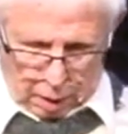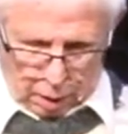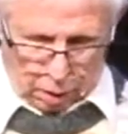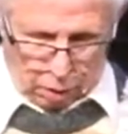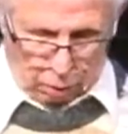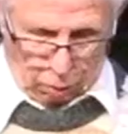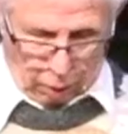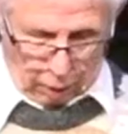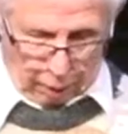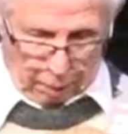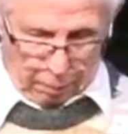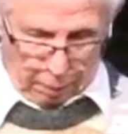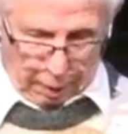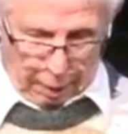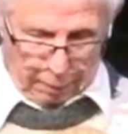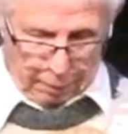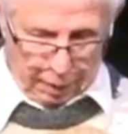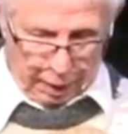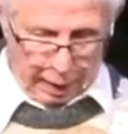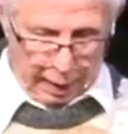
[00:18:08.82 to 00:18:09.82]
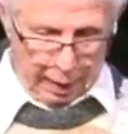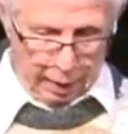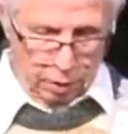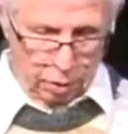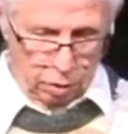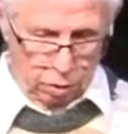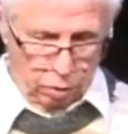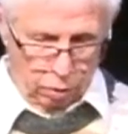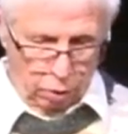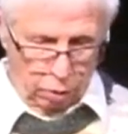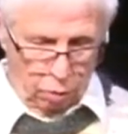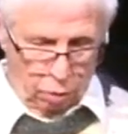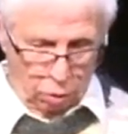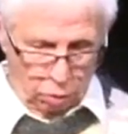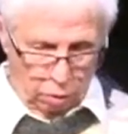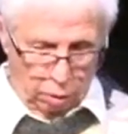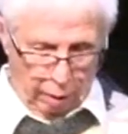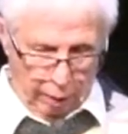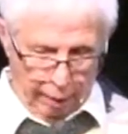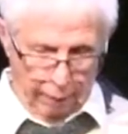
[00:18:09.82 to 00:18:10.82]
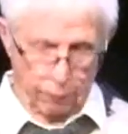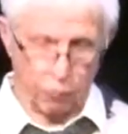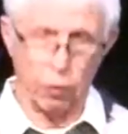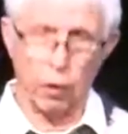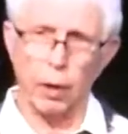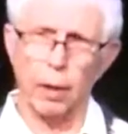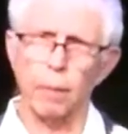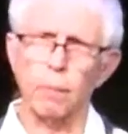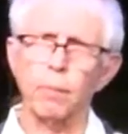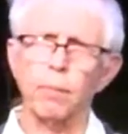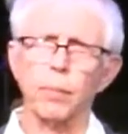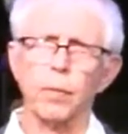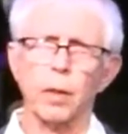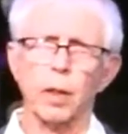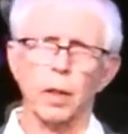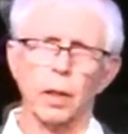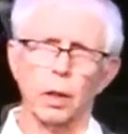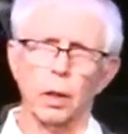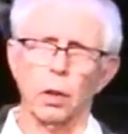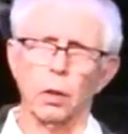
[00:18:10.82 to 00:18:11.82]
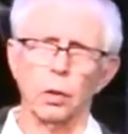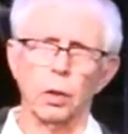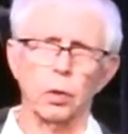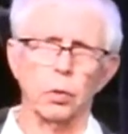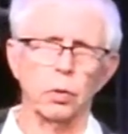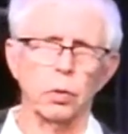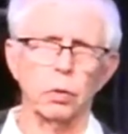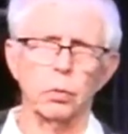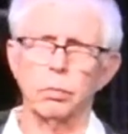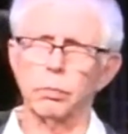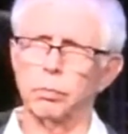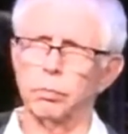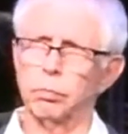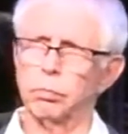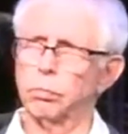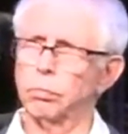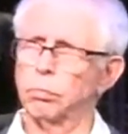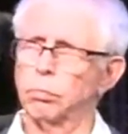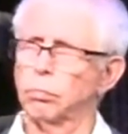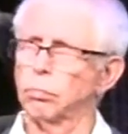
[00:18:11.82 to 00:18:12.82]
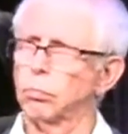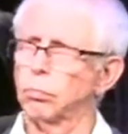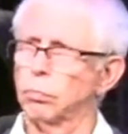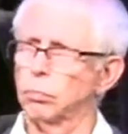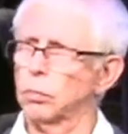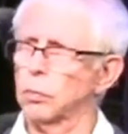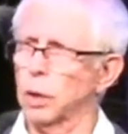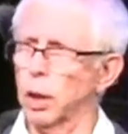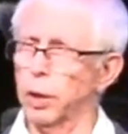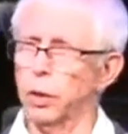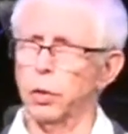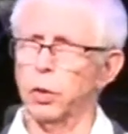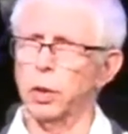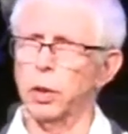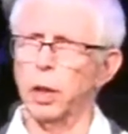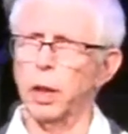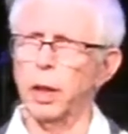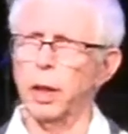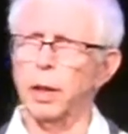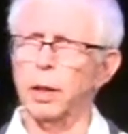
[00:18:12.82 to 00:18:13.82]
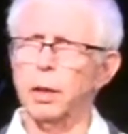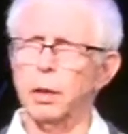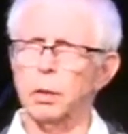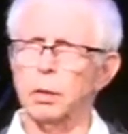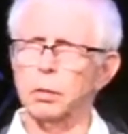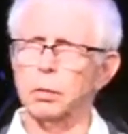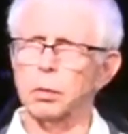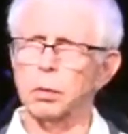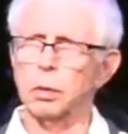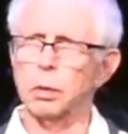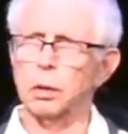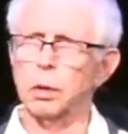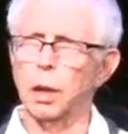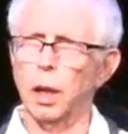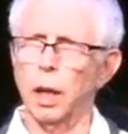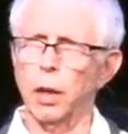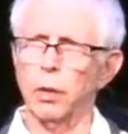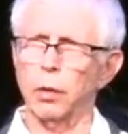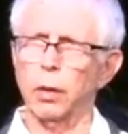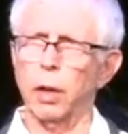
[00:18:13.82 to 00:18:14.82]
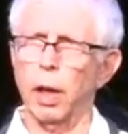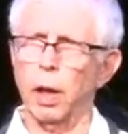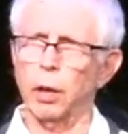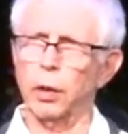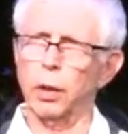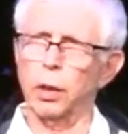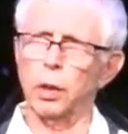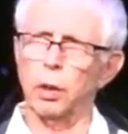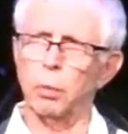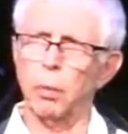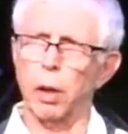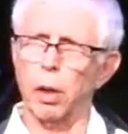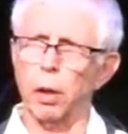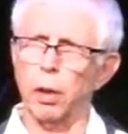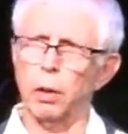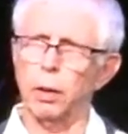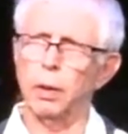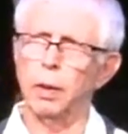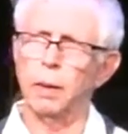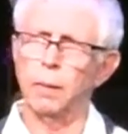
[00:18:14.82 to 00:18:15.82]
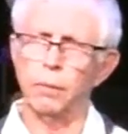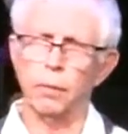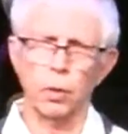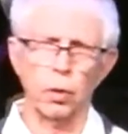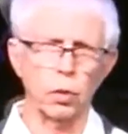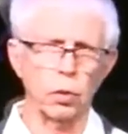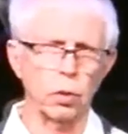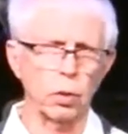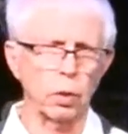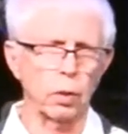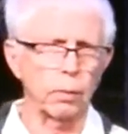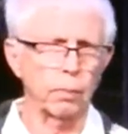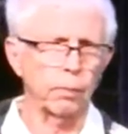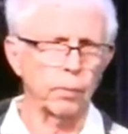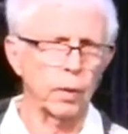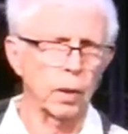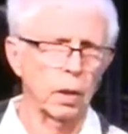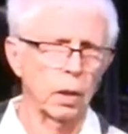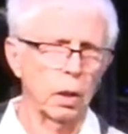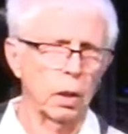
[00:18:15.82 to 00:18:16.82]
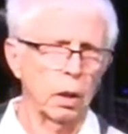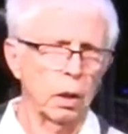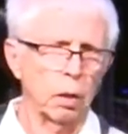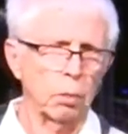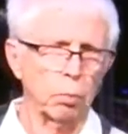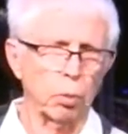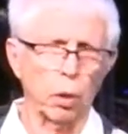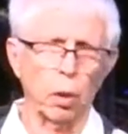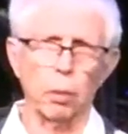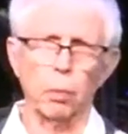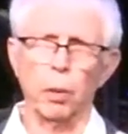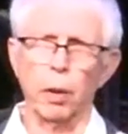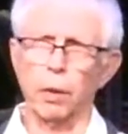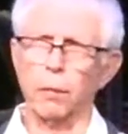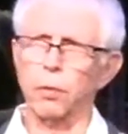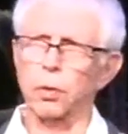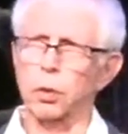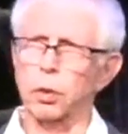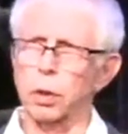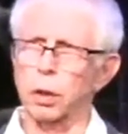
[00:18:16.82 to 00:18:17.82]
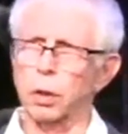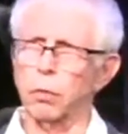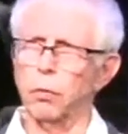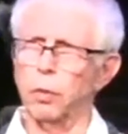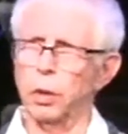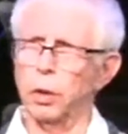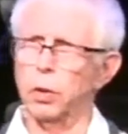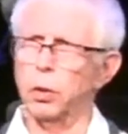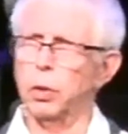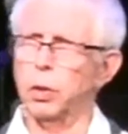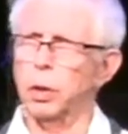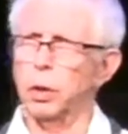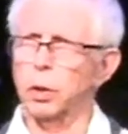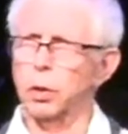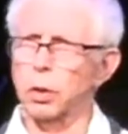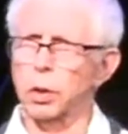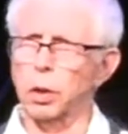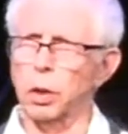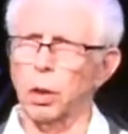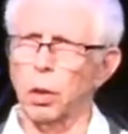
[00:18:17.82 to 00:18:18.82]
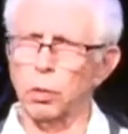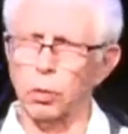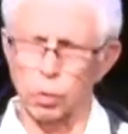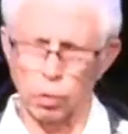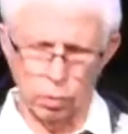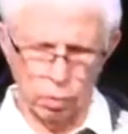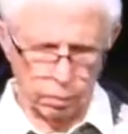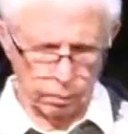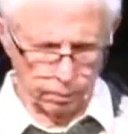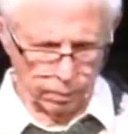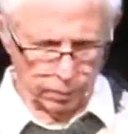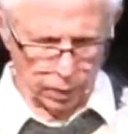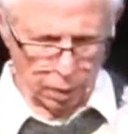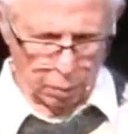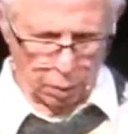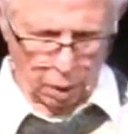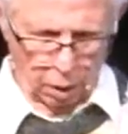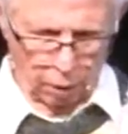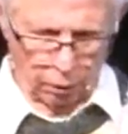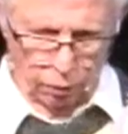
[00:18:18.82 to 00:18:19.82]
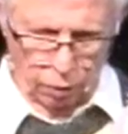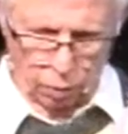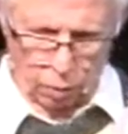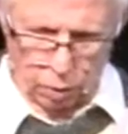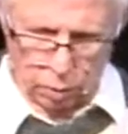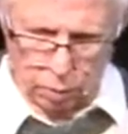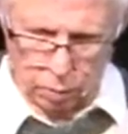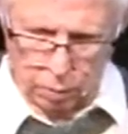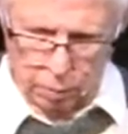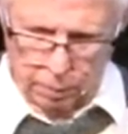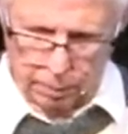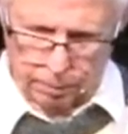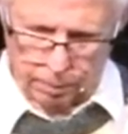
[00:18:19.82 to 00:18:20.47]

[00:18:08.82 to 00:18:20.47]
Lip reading: what I'm going to ask you in your own time frame, either later today, honor the holiday tomorrow, there's a prayer breakfast at the Vineyard that you can go to tomorrow if you want to.